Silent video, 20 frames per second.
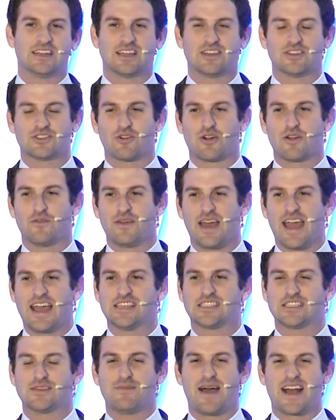sort of
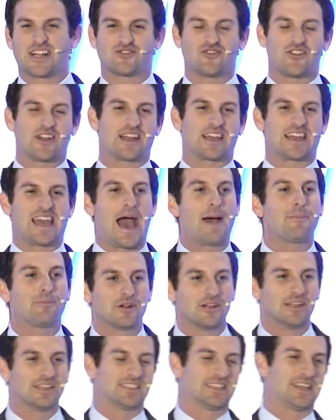asymmetric,
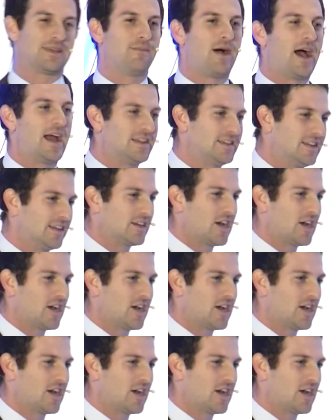capitalistly minded